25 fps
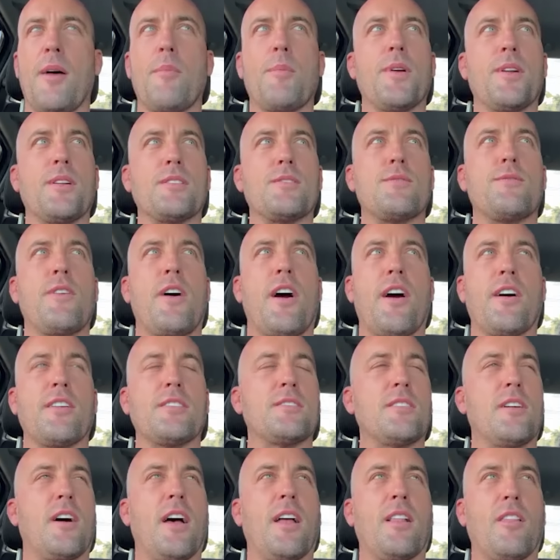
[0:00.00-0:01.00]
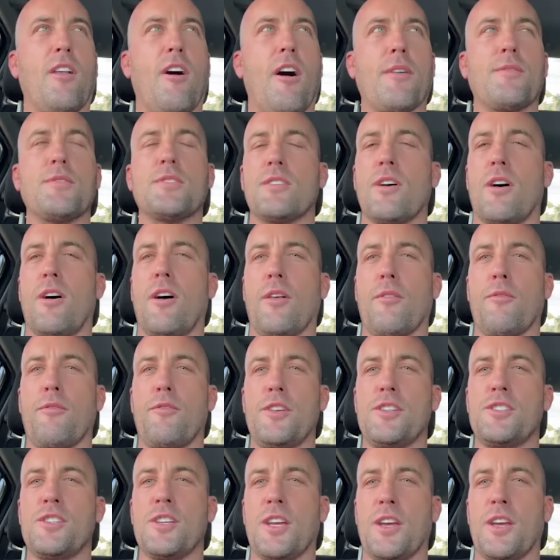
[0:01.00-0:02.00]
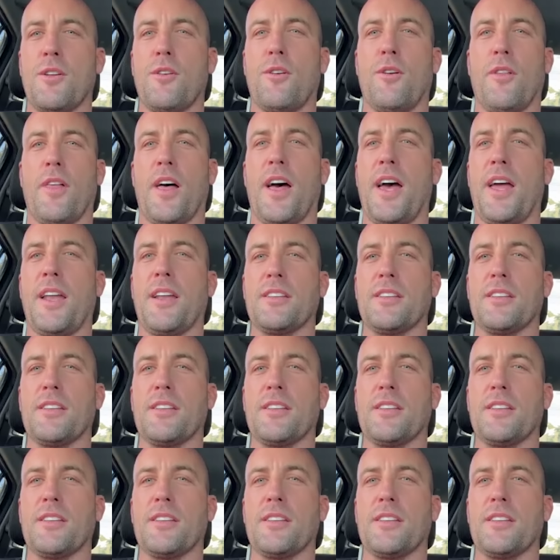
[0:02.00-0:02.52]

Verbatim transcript: But as far as lifestyle and fishing and all that,